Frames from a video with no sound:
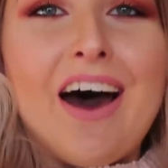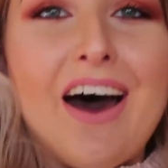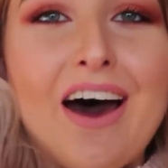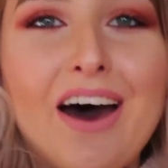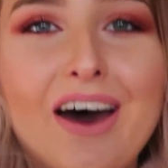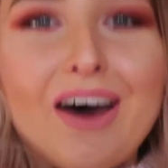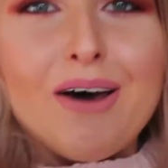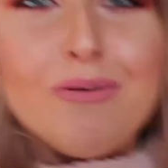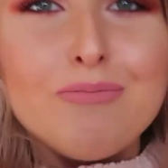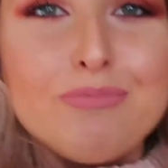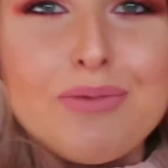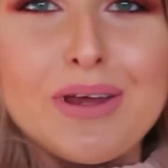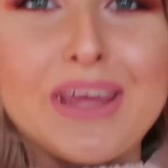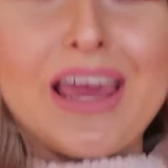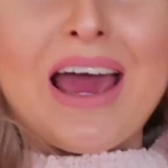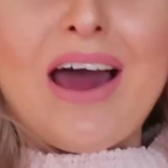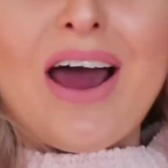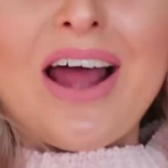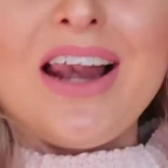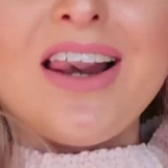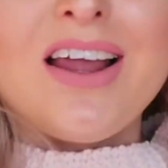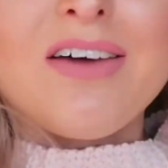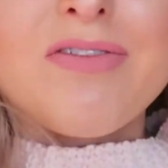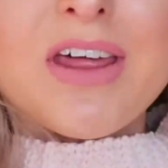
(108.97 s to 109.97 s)
But yeah,
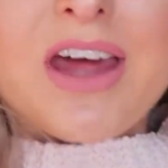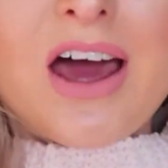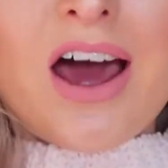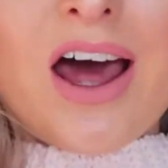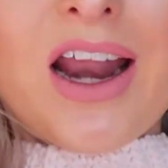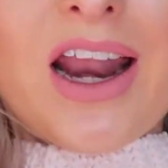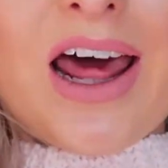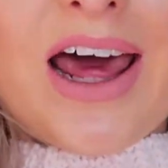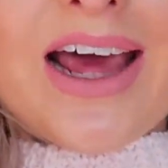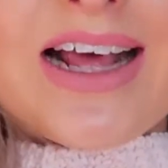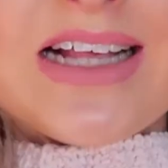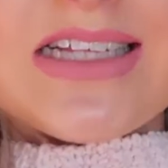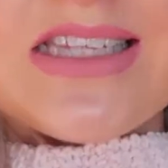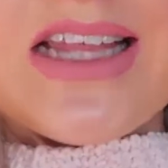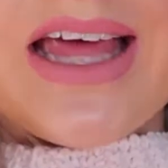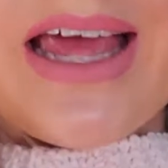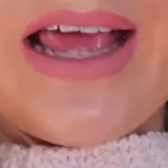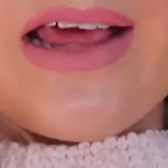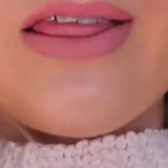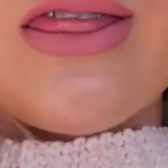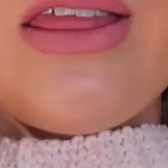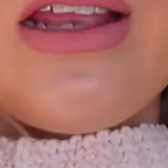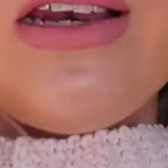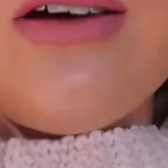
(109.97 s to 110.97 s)
I love the color. It's
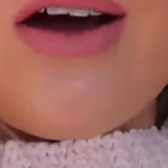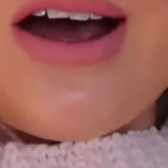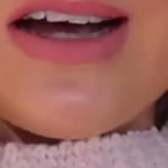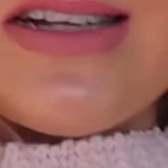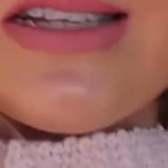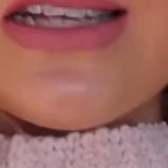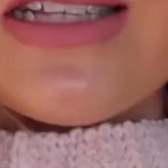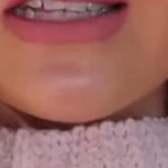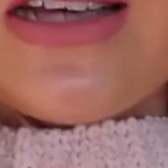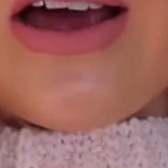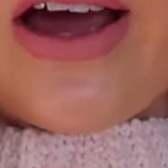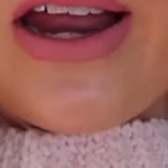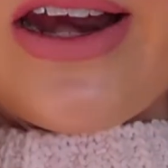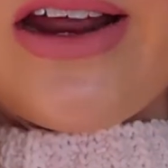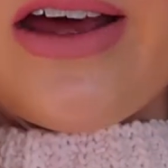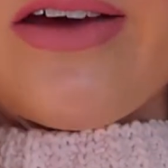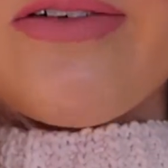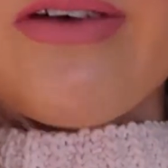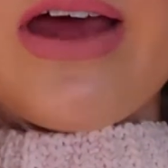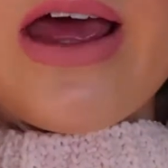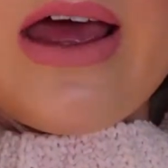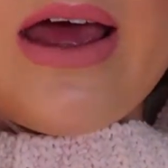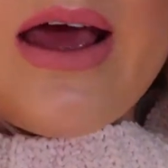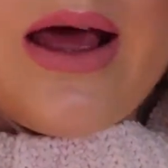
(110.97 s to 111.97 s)
like the nicest kind
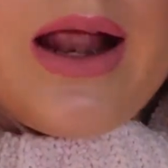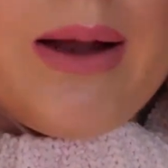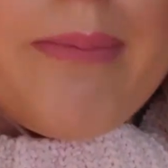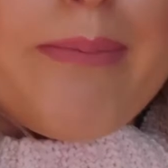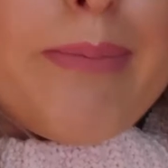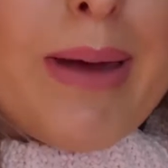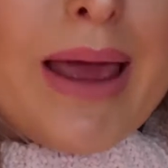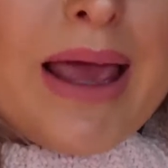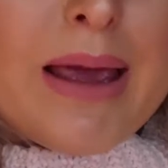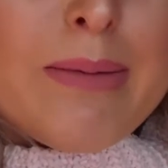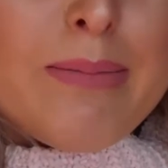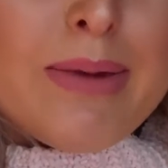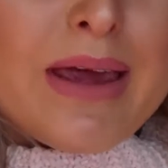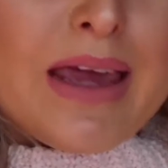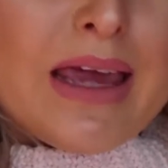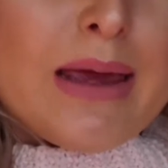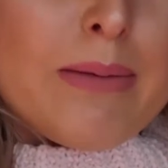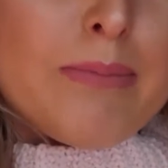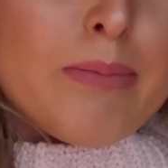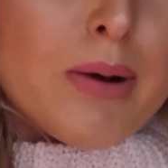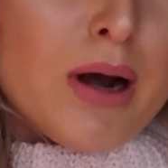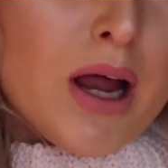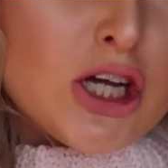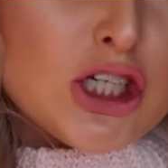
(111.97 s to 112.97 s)
of baby
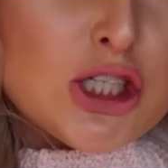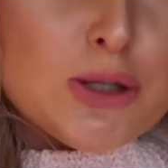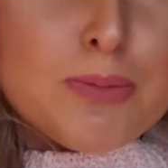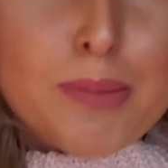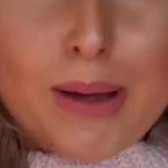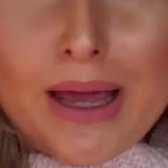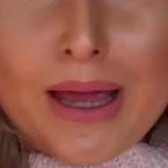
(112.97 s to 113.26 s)
blush